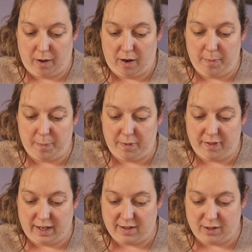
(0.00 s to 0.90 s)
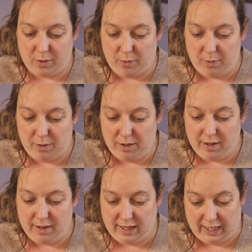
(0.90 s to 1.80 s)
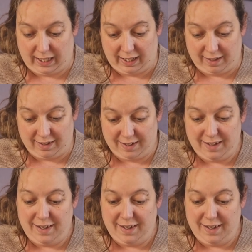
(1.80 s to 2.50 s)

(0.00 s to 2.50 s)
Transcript: hypothetical thinking.